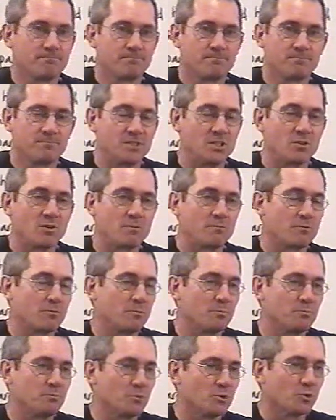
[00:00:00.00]
you know, I'm from
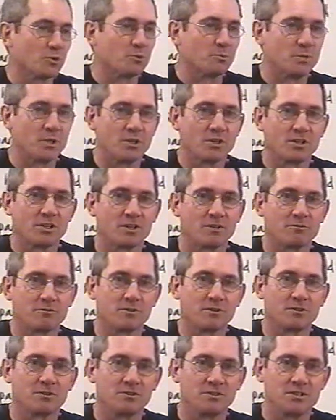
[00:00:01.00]
North America. I
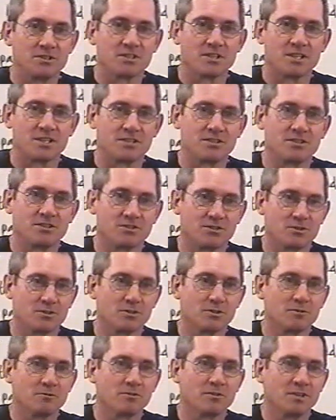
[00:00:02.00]
figured these guys
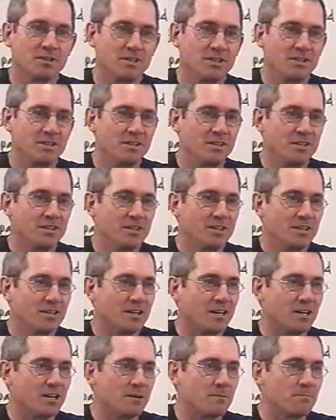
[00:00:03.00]
deserve
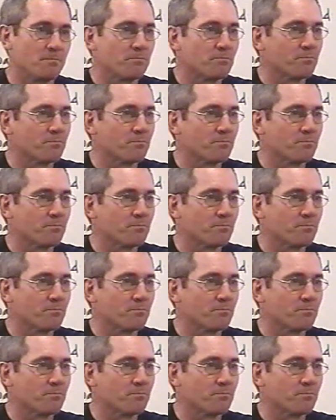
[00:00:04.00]
um,